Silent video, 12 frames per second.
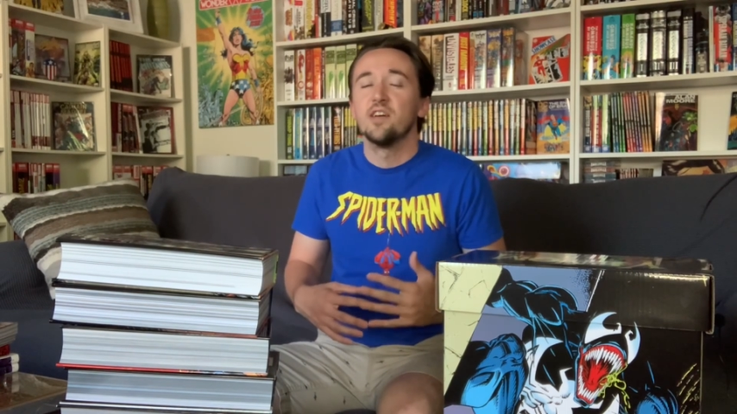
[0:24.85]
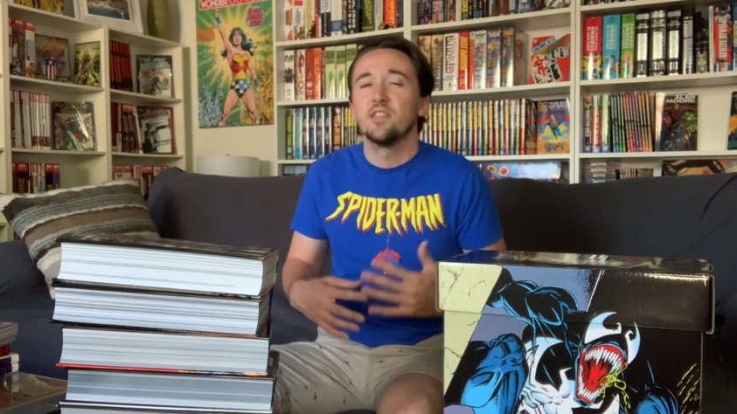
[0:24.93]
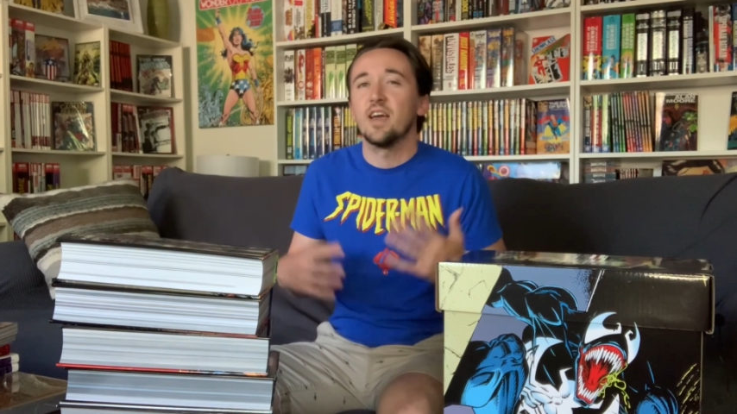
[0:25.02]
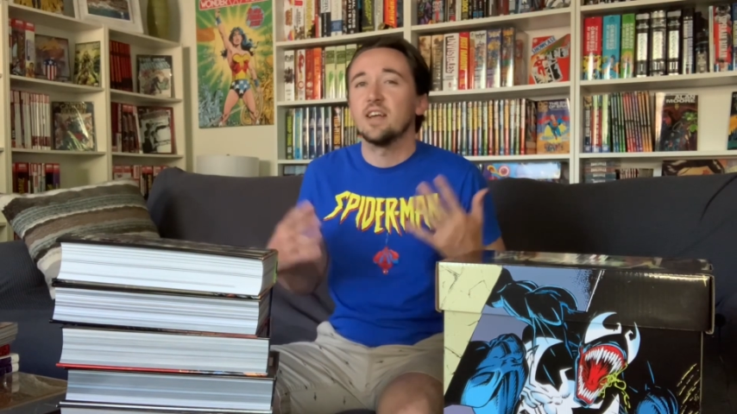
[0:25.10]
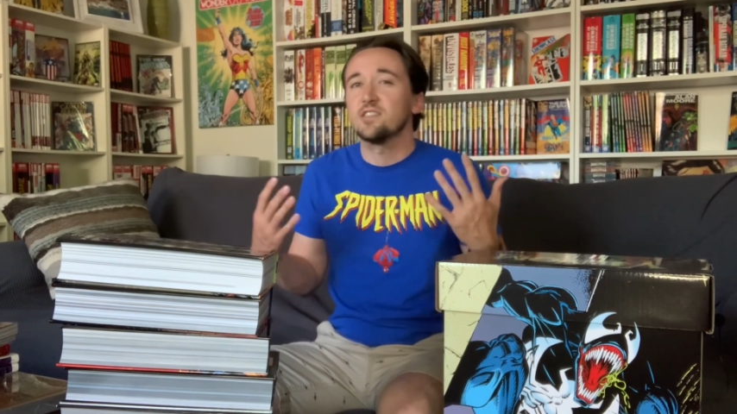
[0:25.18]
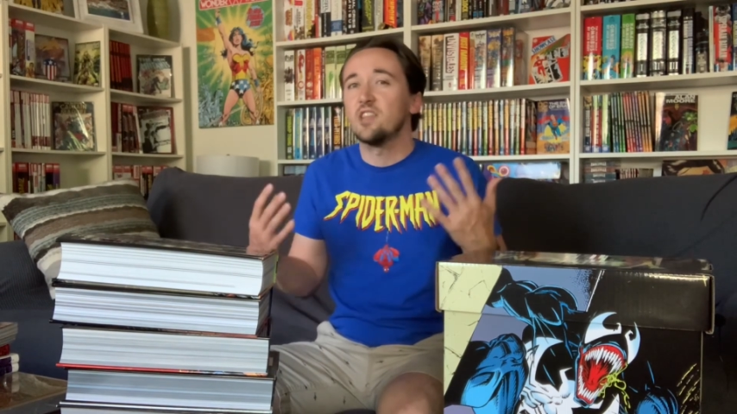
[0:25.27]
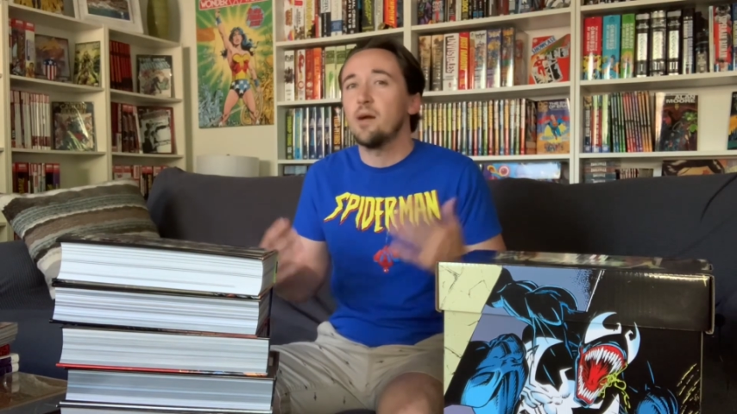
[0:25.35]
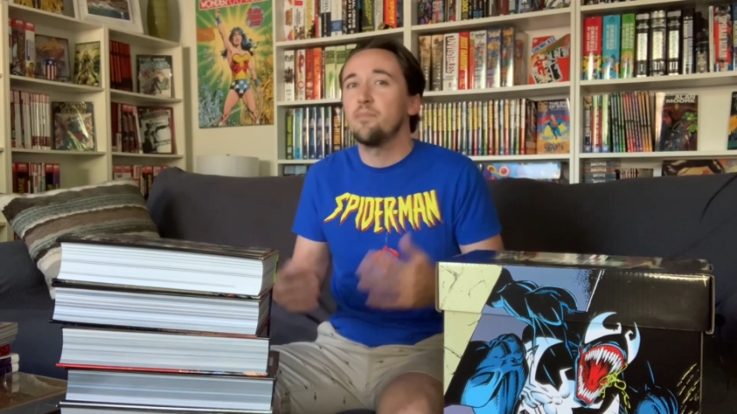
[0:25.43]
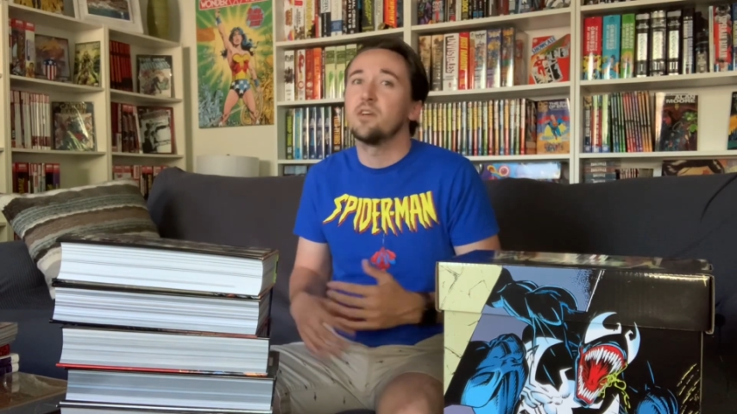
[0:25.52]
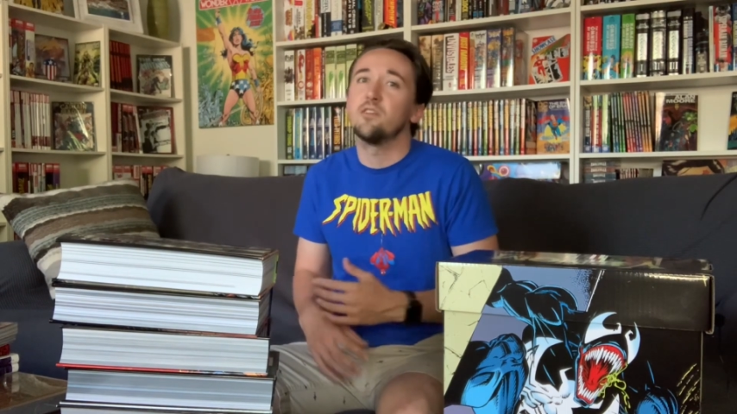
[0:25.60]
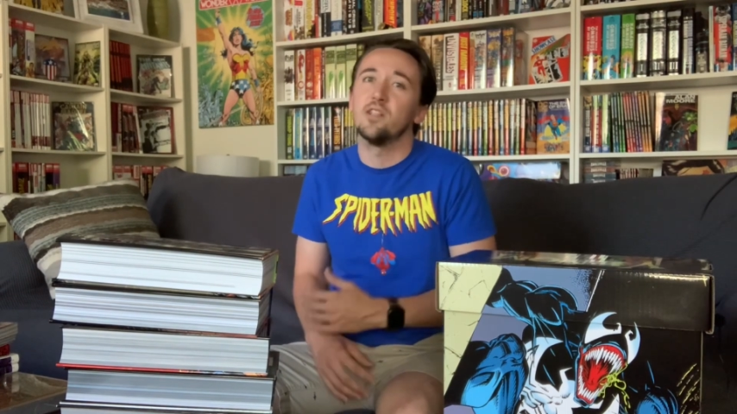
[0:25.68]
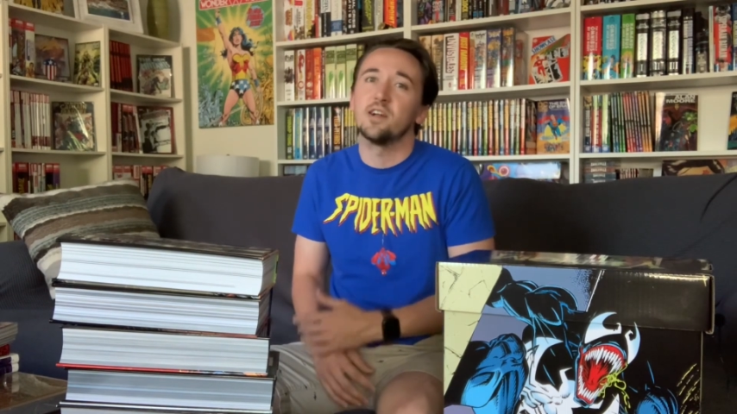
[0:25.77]
that has not
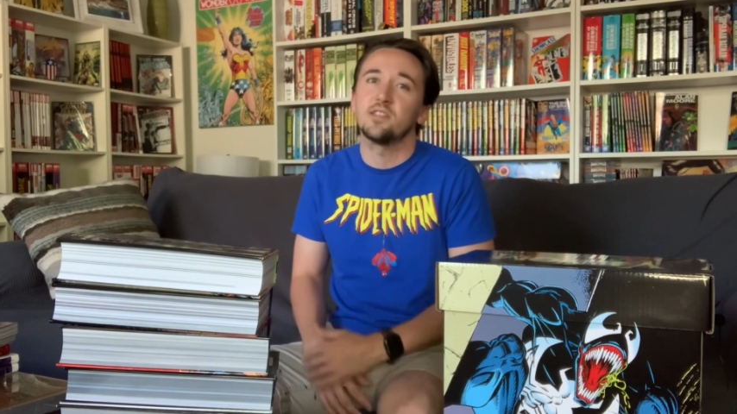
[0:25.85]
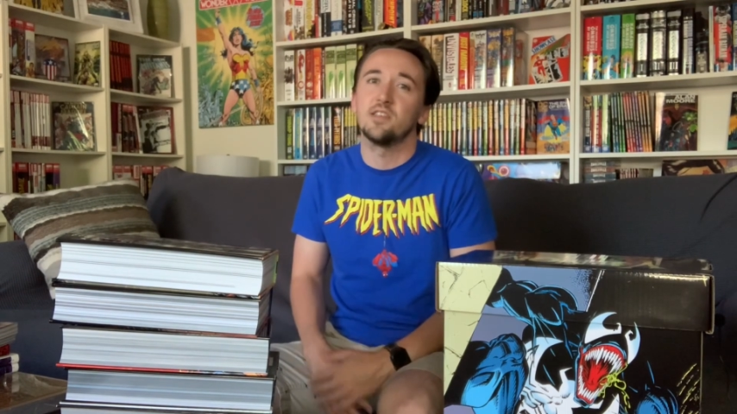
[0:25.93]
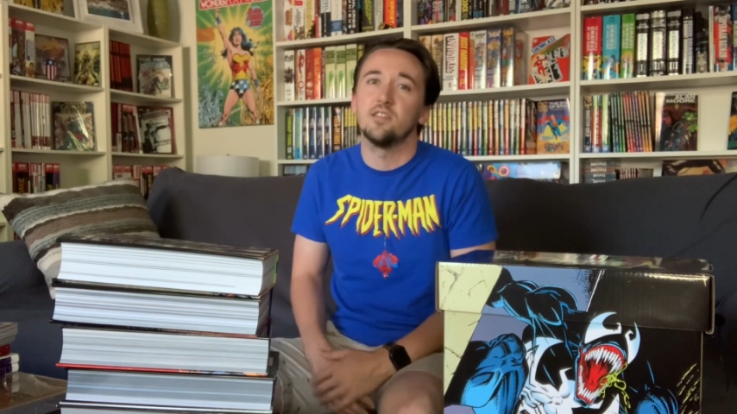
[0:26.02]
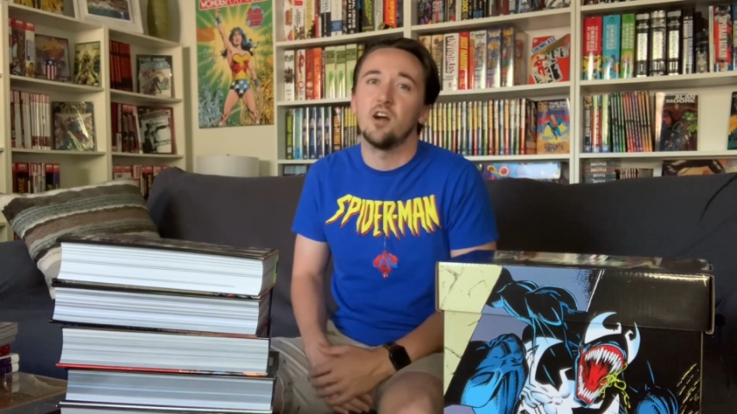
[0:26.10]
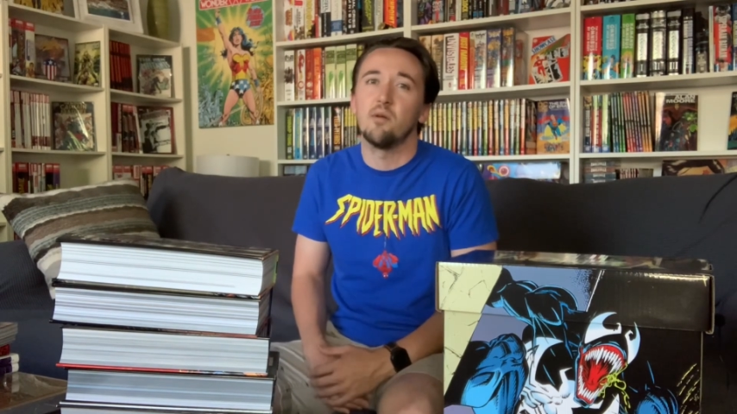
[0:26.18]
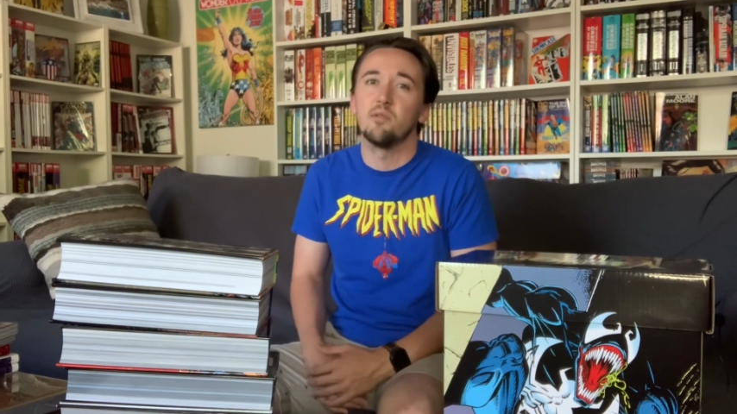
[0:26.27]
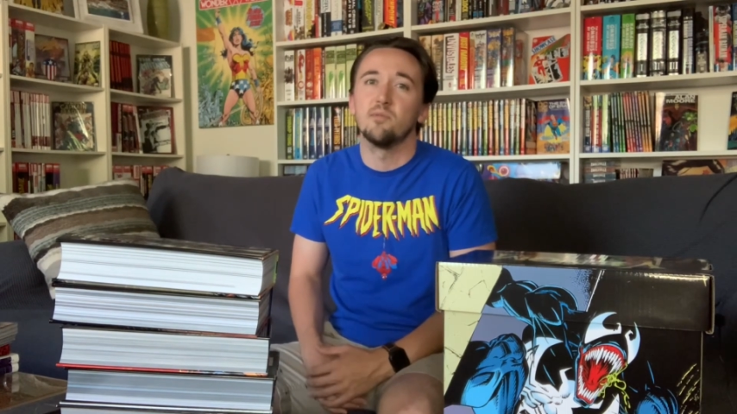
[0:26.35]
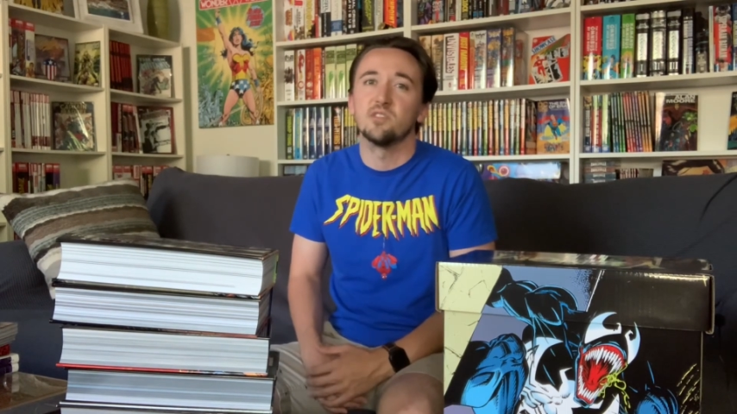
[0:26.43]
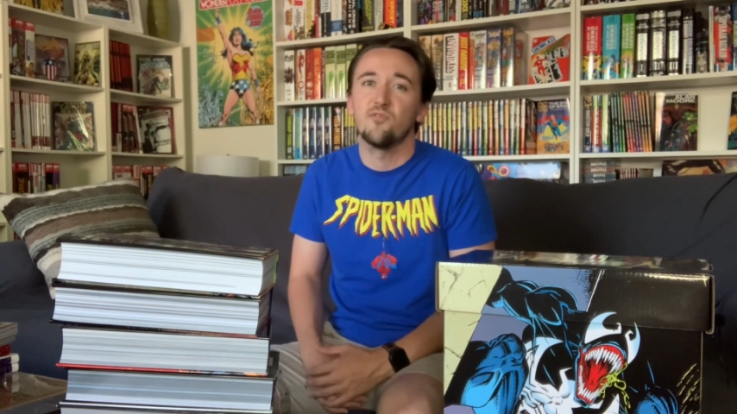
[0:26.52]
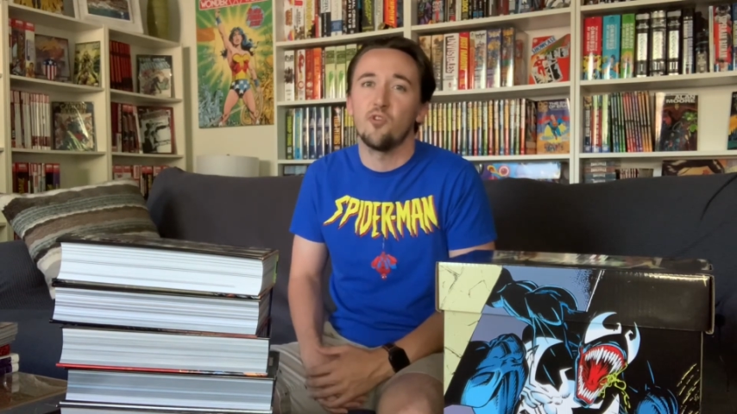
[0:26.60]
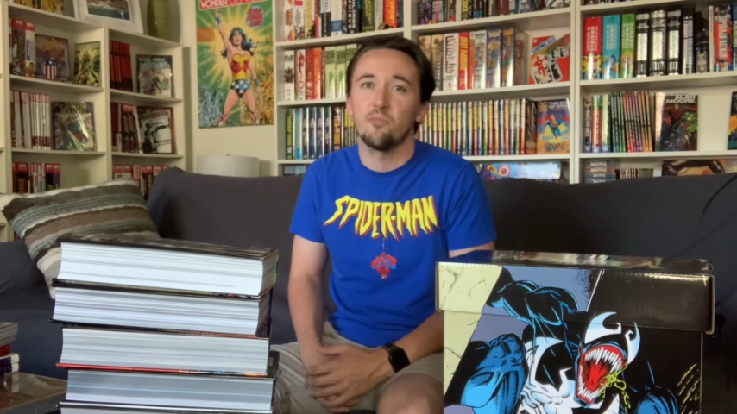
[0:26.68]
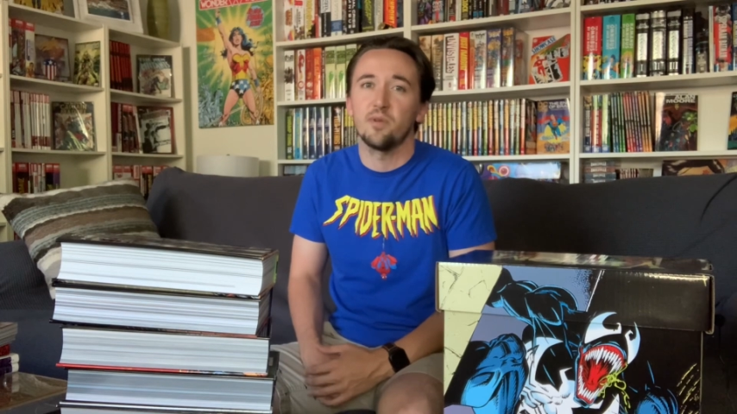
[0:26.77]
been collected in Omnibus
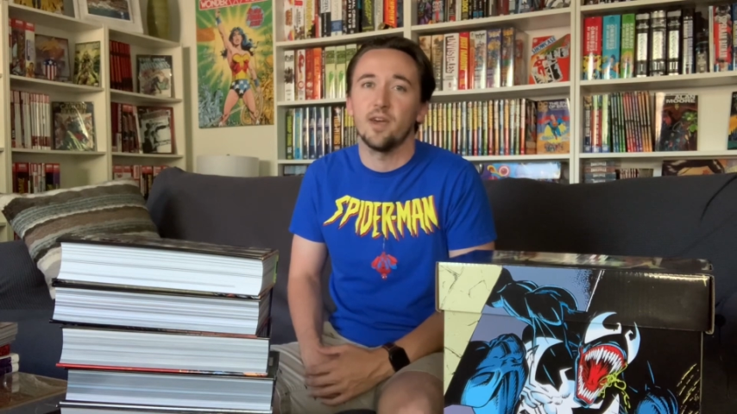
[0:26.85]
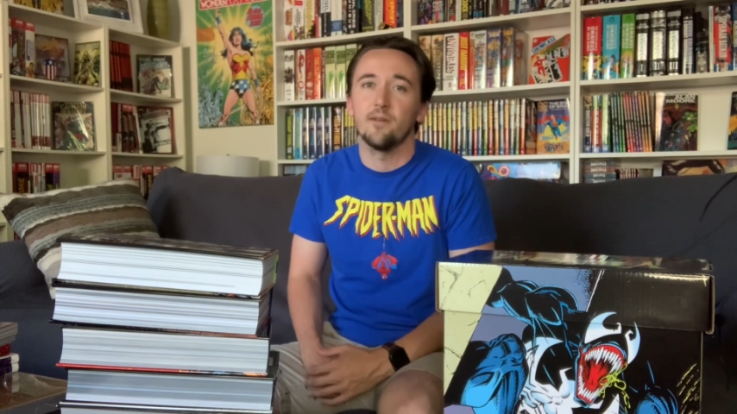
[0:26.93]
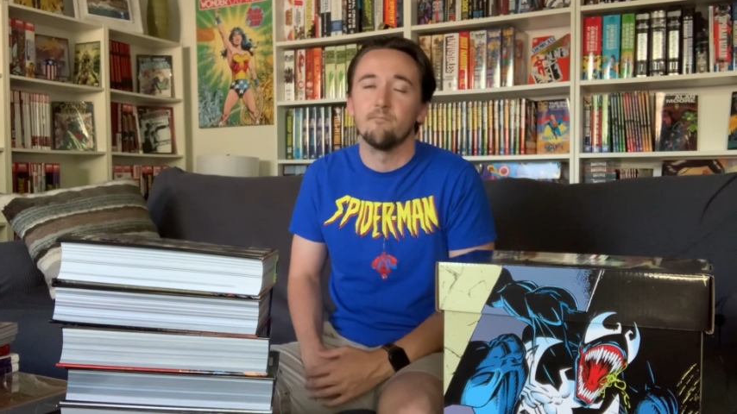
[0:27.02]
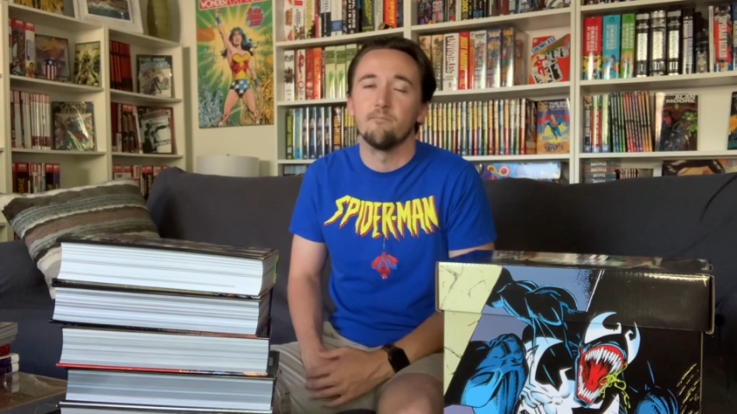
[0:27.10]
form yet.